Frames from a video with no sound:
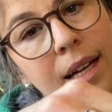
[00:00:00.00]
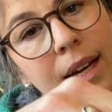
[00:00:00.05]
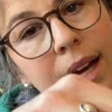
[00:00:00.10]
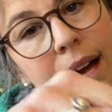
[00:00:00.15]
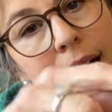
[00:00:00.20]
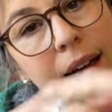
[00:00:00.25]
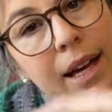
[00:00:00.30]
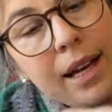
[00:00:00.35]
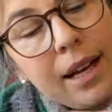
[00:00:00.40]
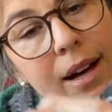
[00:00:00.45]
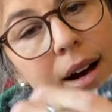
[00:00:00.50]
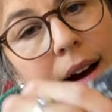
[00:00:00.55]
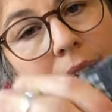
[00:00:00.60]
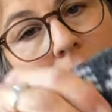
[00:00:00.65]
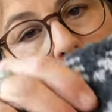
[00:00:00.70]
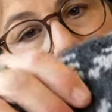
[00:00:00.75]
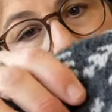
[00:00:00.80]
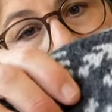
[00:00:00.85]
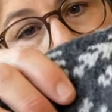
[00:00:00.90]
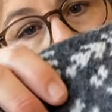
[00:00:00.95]
I
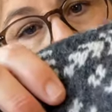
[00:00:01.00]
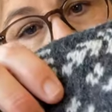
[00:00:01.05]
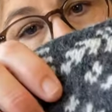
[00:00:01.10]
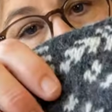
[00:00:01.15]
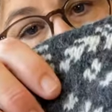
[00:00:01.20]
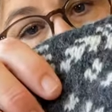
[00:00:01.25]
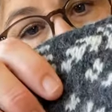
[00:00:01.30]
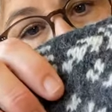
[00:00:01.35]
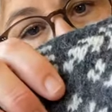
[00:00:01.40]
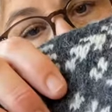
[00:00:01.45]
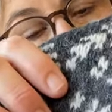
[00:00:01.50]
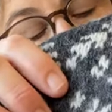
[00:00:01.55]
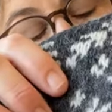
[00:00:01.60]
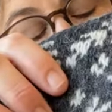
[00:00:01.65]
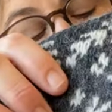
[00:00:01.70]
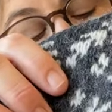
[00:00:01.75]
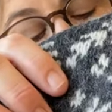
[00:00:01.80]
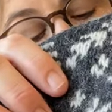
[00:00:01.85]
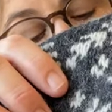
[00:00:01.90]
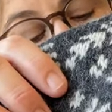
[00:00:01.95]
caught the float
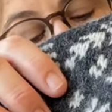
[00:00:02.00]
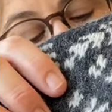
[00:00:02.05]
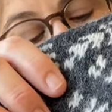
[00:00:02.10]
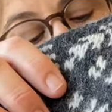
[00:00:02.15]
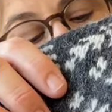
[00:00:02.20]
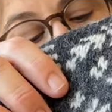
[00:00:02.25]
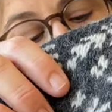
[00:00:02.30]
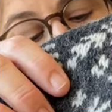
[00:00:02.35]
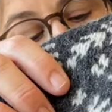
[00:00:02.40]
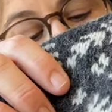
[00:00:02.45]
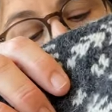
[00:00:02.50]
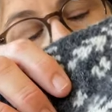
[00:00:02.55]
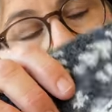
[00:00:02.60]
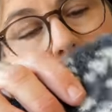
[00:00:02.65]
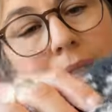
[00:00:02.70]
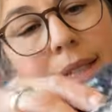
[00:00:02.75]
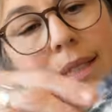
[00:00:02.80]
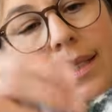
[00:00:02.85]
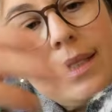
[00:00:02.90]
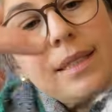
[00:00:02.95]
instead
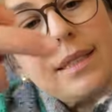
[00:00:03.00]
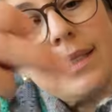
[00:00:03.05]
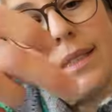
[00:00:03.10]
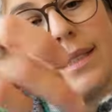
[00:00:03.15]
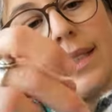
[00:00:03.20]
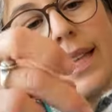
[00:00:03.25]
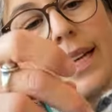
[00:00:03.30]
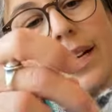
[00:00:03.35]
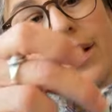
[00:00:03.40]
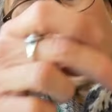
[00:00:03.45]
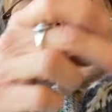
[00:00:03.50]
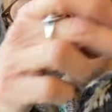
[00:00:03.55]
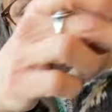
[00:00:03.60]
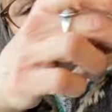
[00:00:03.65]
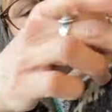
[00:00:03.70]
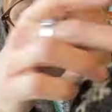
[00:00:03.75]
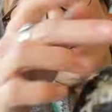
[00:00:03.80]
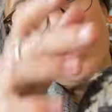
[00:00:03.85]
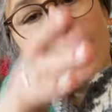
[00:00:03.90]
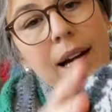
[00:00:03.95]
because later
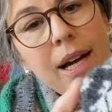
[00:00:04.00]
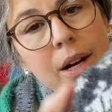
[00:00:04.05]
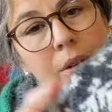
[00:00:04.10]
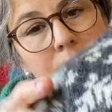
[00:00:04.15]
on I